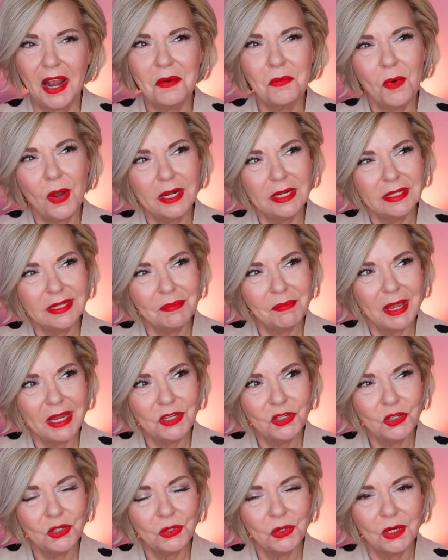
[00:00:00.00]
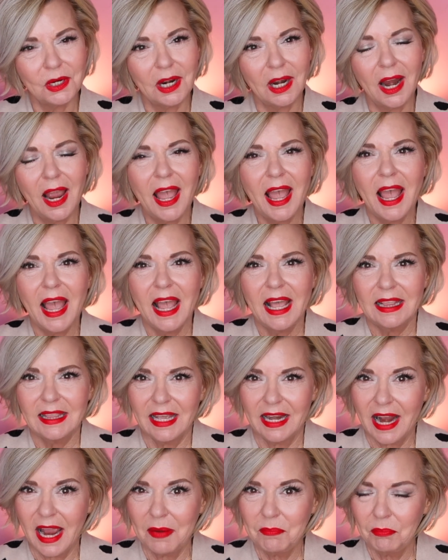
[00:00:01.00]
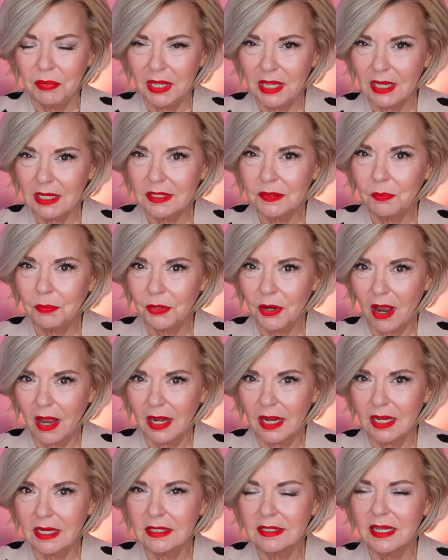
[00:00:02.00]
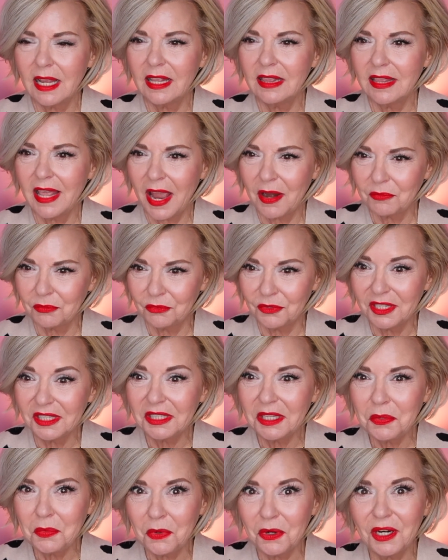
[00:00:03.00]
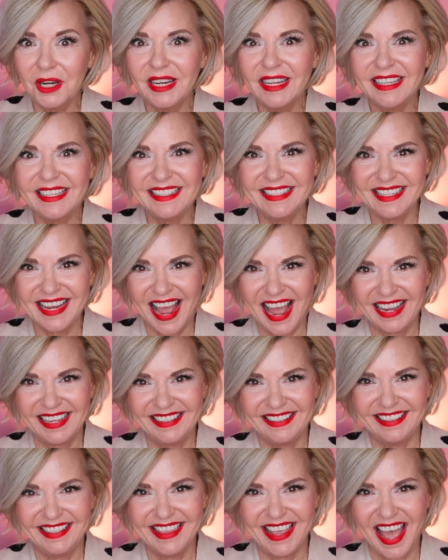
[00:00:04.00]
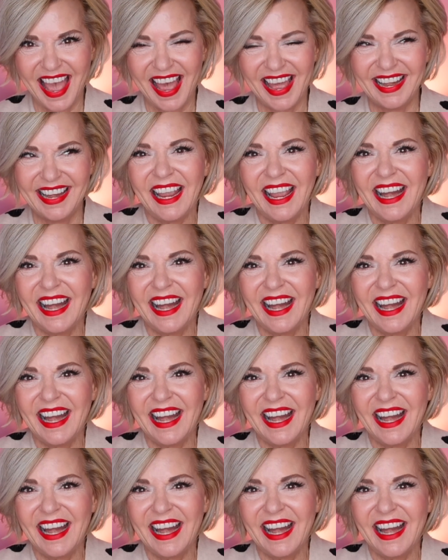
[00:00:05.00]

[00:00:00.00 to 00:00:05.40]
I wanted to make sure that I picked products that really were exactly that.